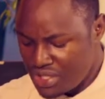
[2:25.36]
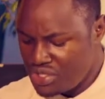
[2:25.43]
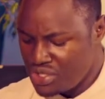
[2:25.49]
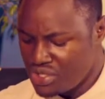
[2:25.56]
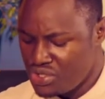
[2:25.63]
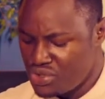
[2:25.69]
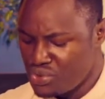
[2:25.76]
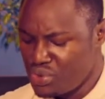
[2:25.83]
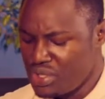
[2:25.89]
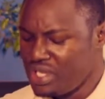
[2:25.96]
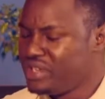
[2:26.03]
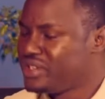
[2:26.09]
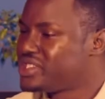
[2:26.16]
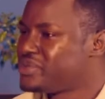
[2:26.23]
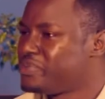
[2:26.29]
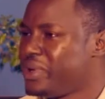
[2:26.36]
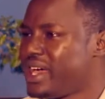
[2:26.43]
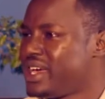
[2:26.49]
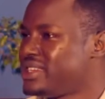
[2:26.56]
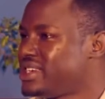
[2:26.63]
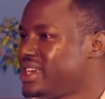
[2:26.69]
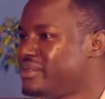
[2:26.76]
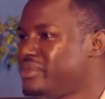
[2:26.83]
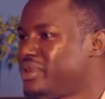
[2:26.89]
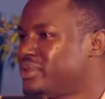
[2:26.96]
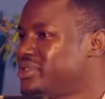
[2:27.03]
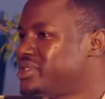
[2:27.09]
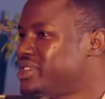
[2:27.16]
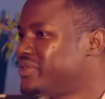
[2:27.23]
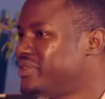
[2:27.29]
What do you do in your spare time?
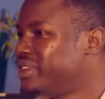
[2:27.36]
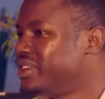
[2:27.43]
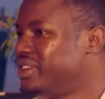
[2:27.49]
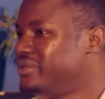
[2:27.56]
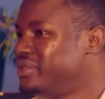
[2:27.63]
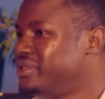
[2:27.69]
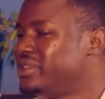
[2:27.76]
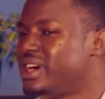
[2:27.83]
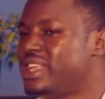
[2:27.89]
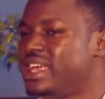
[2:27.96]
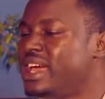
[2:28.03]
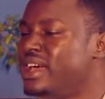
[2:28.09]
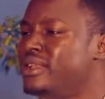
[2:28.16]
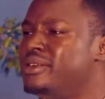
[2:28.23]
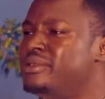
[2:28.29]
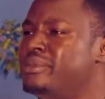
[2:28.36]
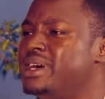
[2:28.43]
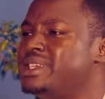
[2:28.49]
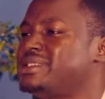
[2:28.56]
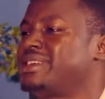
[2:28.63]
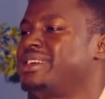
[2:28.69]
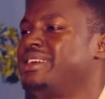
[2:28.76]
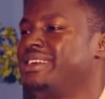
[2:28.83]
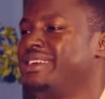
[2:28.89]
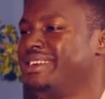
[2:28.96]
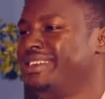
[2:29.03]
Because you're an Elon Musk.